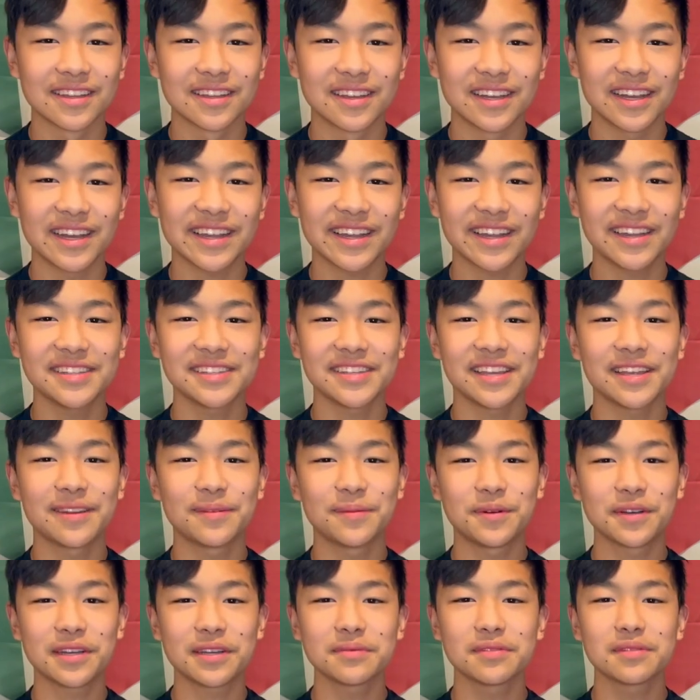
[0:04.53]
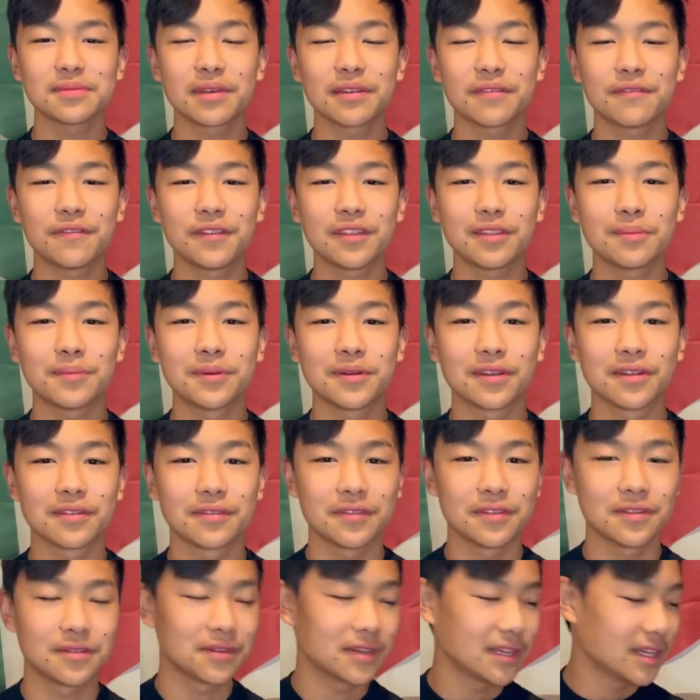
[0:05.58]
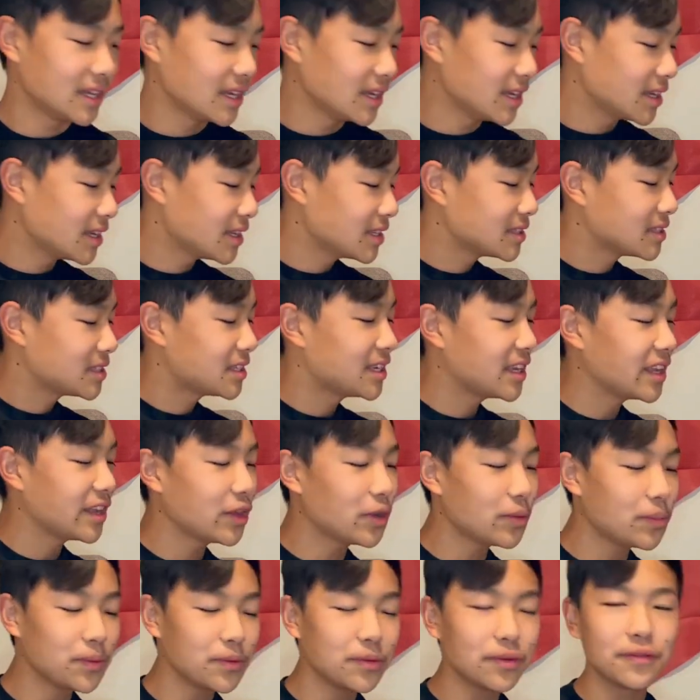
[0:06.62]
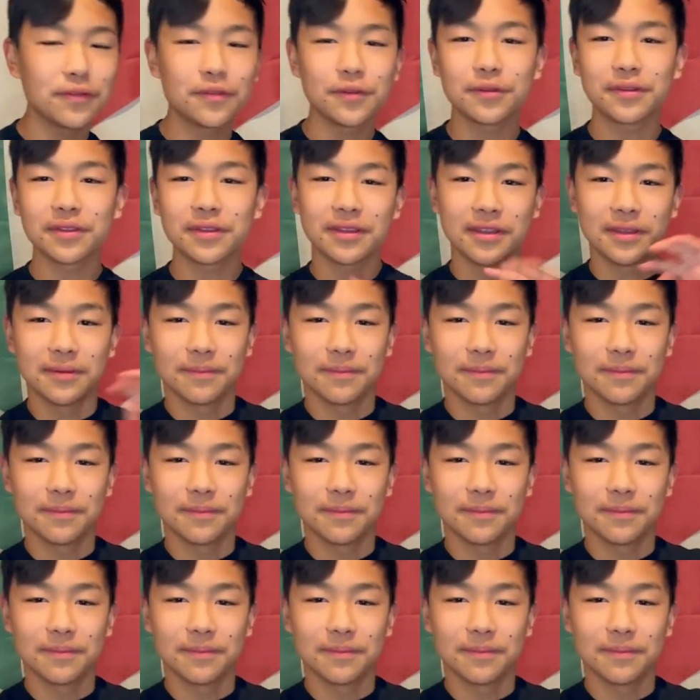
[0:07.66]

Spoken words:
Hi guys, and welcome to my 5th book review. Today I'll be reviewing